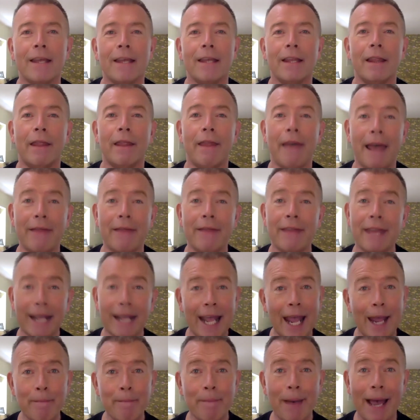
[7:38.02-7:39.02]
Then they
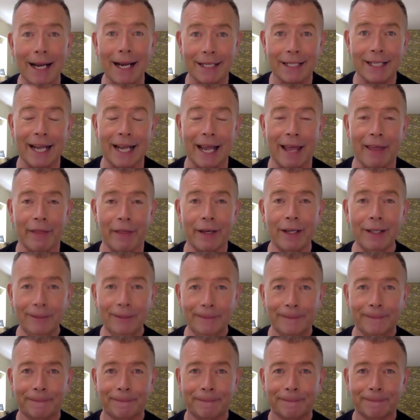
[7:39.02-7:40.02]
came back together
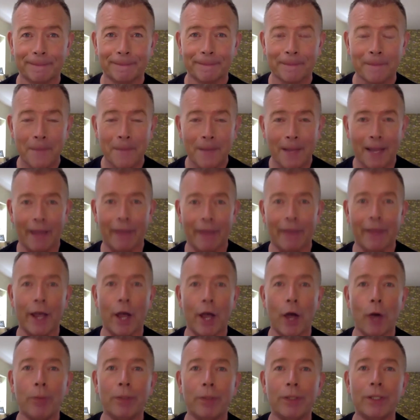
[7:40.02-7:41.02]
and they
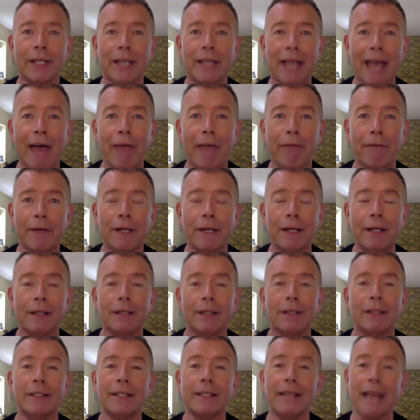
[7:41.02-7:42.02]
opened a cafe
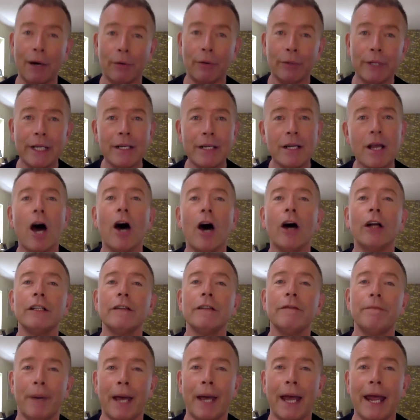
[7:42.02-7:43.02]
down in
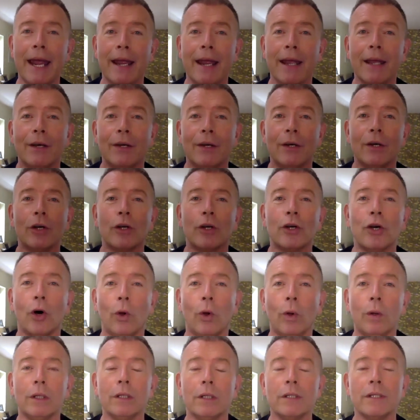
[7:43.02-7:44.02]
Cardiff Bay
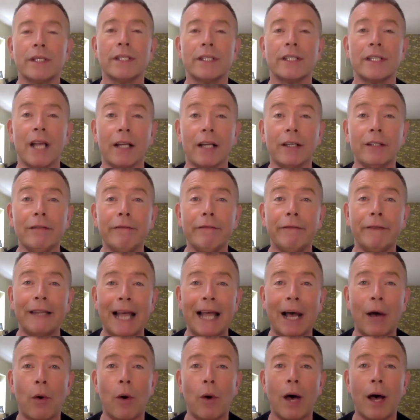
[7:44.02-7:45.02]
called
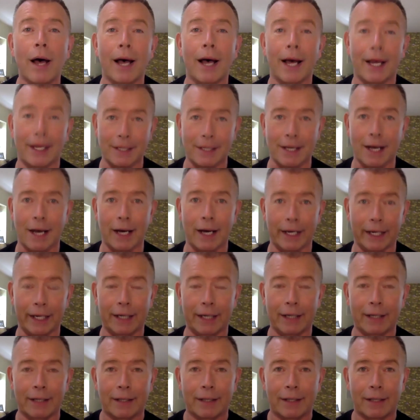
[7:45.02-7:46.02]
Sunflower and I.
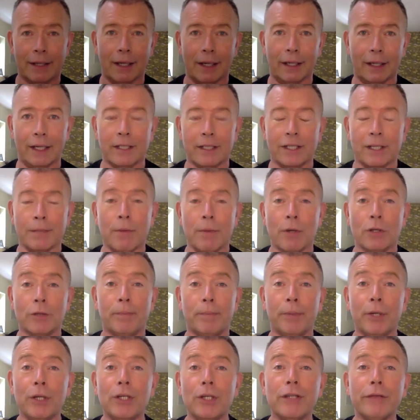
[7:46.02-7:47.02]
And it's the most
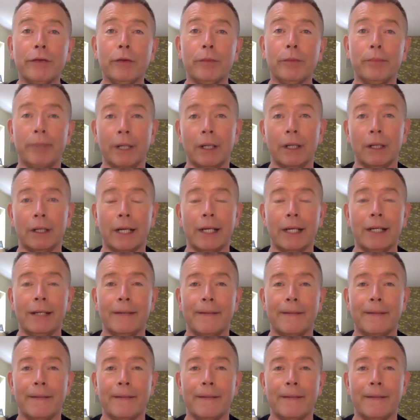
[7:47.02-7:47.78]
beautiful building.